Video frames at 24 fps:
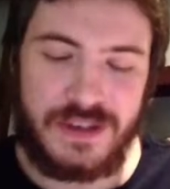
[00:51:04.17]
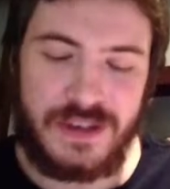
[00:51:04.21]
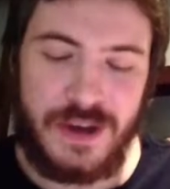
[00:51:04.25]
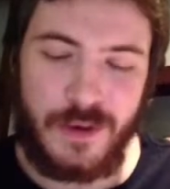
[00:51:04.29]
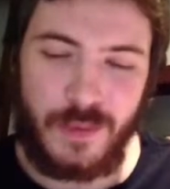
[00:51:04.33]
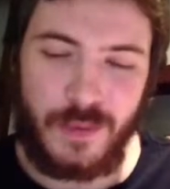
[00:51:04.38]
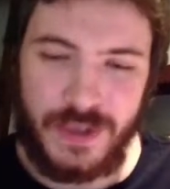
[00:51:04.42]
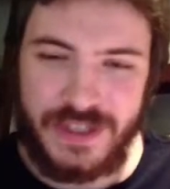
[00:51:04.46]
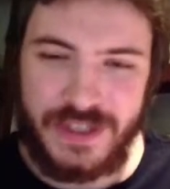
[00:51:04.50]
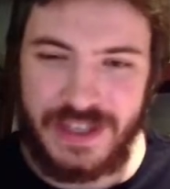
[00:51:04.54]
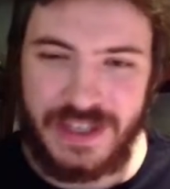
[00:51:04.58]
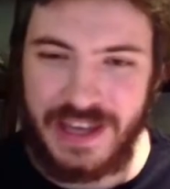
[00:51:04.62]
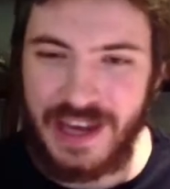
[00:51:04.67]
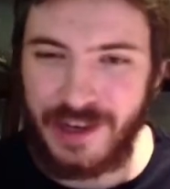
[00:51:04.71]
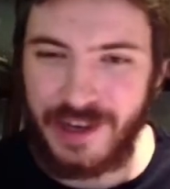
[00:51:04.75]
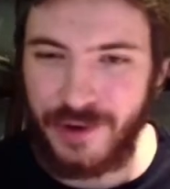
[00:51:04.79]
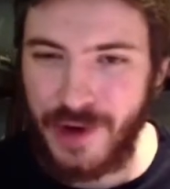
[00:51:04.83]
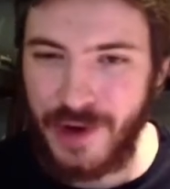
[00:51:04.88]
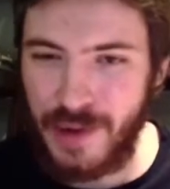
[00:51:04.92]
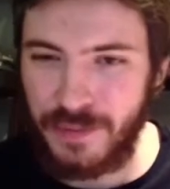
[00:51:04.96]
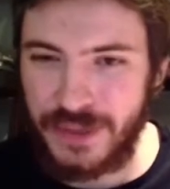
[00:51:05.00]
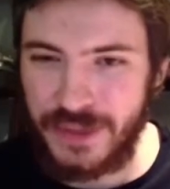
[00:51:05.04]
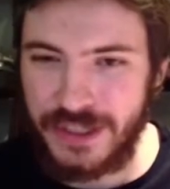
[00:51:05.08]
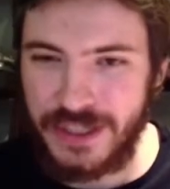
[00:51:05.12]
once again,
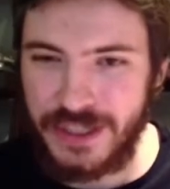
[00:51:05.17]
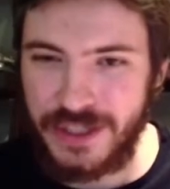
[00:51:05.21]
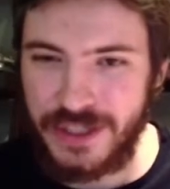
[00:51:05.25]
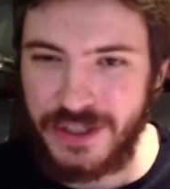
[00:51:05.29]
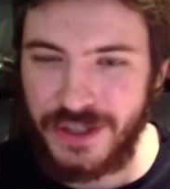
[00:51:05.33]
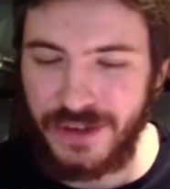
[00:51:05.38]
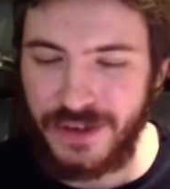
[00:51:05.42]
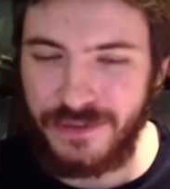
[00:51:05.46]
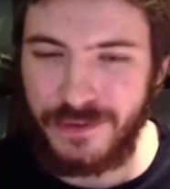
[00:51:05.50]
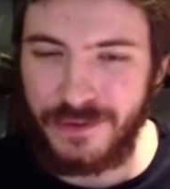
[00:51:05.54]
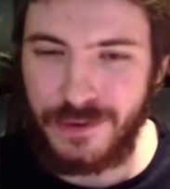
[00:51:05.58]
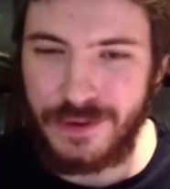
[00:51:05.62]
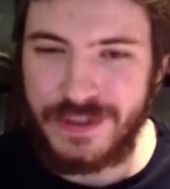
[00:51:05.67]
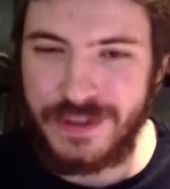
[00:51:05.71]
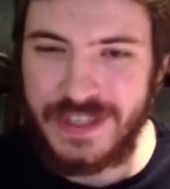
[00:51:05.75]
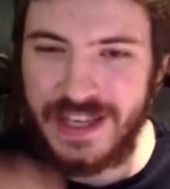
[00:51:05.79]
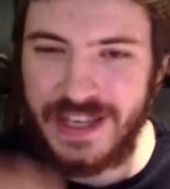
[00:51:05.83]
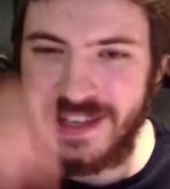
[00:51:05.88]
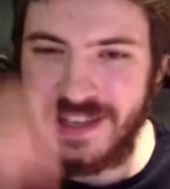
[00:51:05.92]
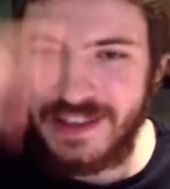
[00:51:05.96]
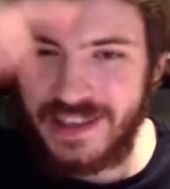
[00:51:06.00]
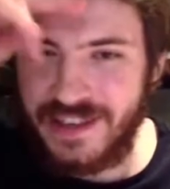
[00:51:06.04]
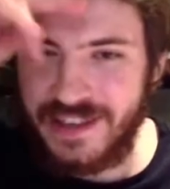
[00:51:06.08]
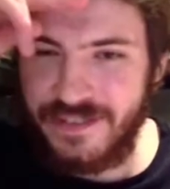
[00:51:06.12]
Graeme the G-Show
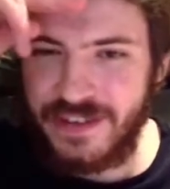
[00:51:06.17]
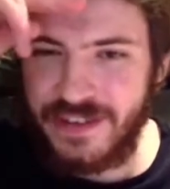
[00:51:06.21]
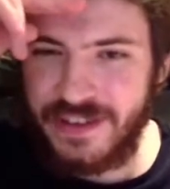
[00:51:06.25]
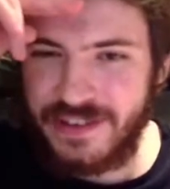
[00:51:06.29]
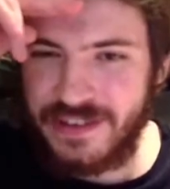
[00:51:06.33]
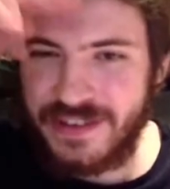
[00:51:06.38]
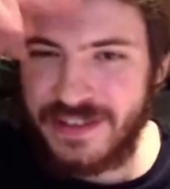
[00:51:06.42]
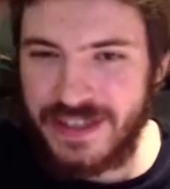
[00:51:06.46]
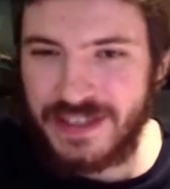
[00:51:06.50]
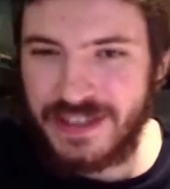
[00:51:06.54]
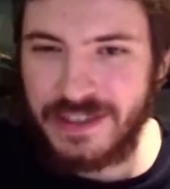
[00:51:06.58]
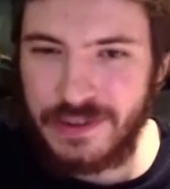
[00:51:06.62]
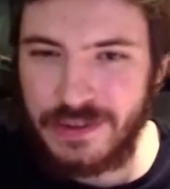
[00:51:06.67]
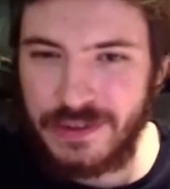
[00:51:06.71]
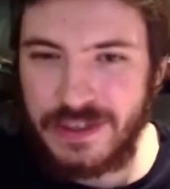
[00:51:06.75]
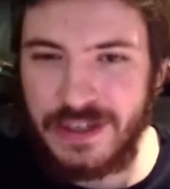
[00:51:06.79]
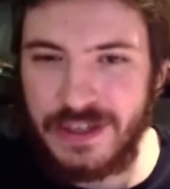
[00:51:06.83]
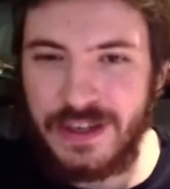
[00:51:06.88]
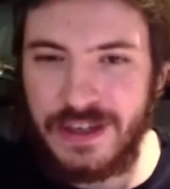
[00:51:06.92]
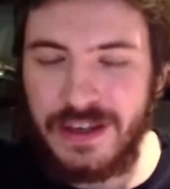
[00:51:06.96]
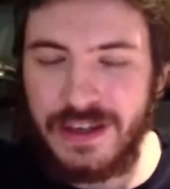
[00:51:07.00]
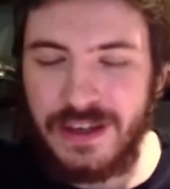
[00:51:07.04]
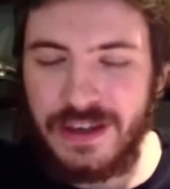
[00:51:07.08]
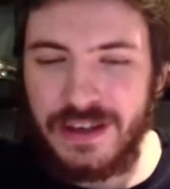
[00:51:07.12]
Forsyth, giving you the salute,
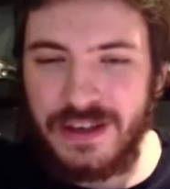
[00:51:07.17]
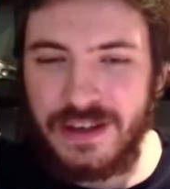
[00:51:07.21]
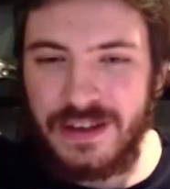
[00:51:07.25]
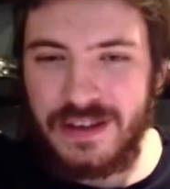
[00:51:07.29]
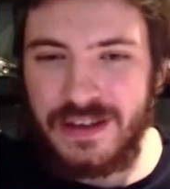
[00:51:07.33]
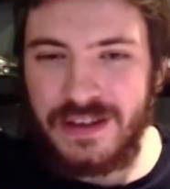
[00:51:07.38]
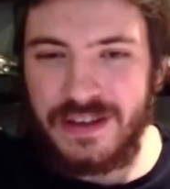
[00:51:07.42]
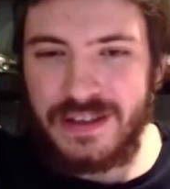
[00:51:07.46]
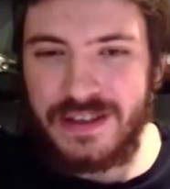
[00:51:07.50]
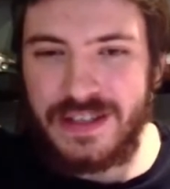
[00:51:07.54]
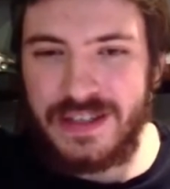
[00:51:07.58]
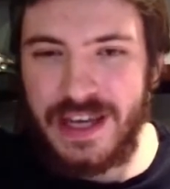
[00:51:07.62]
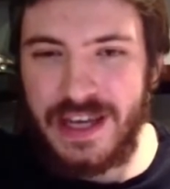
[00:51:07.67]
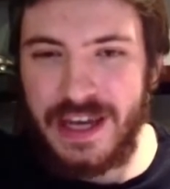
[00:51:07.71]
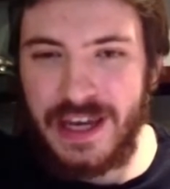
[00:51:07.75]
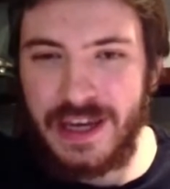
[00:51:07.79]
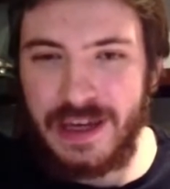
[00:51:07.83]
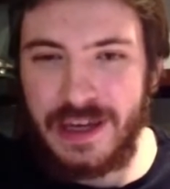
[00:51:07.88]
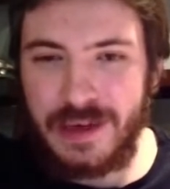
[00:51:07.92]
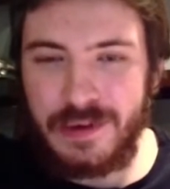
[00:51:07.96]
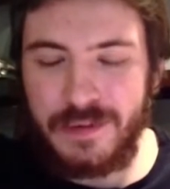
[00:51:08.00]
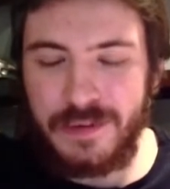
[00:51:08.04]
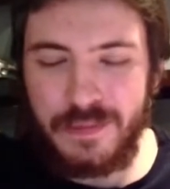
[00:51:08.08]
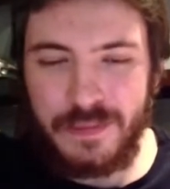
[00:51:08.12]

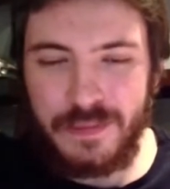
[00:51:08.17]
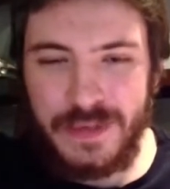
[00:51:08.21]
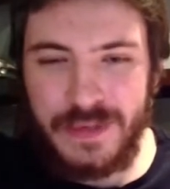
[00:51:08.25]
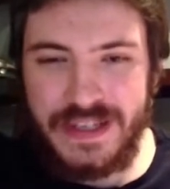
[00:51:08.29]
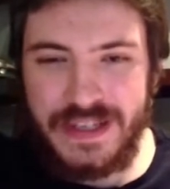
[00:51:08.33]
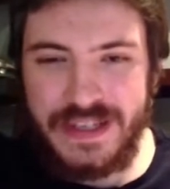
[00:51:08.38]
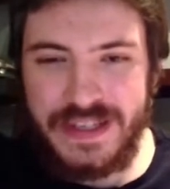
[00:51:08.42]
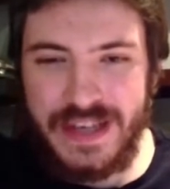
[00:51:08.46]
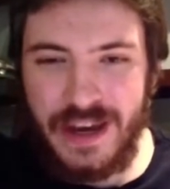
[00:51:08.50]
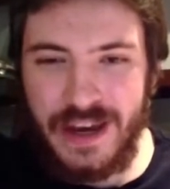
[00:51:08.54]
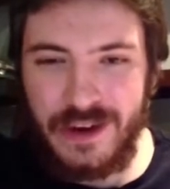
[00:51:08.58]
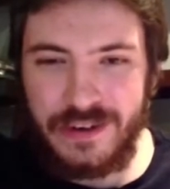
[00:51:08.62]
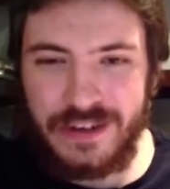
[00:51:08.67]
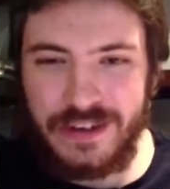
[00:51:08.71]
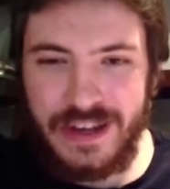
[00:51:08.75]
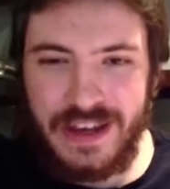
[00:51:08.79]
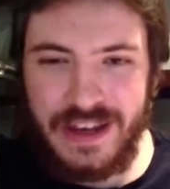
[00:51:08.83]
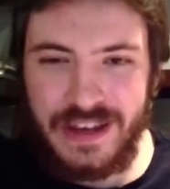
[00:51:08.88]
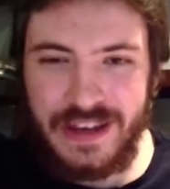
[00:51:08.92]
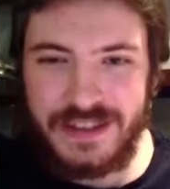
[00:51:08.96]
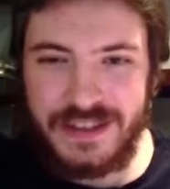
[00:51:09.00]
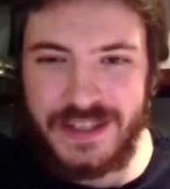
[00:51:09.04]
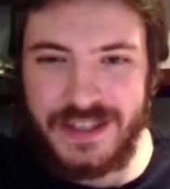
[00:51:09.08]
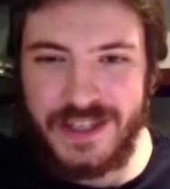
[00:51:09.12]
saying peace out
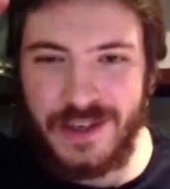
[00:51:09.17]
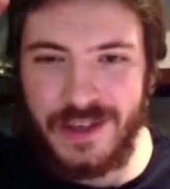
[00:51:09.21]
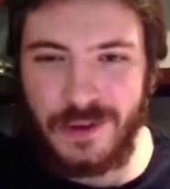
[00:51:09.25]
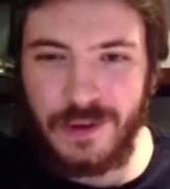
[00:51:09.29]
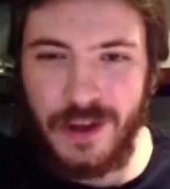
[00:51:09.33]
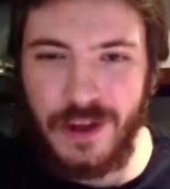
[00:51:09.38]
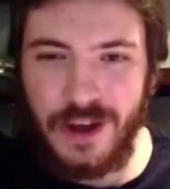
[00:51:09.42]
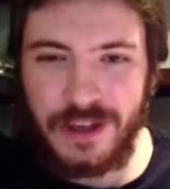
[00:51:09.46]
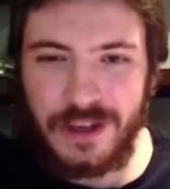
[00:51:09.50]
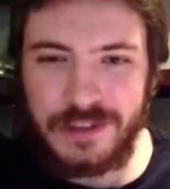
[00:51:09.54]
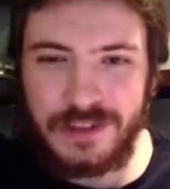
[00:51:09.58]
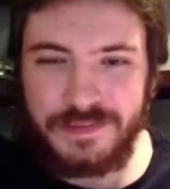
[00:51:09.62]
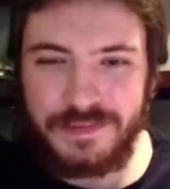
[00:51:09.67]
and so long.